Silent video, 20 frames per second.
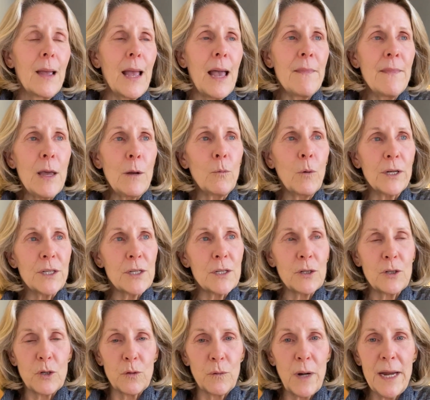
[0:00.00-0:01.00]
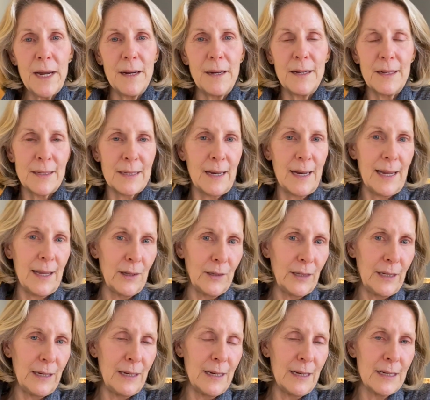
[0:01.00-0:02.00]
And then what's the terrain? Is it
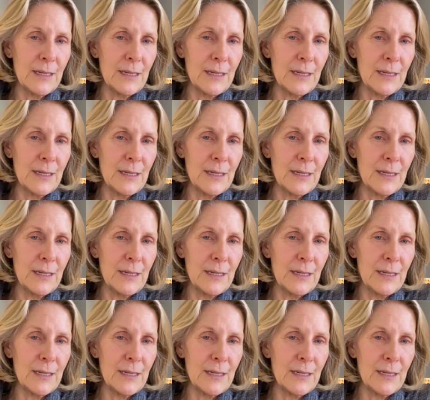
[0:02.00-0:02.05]
hilly?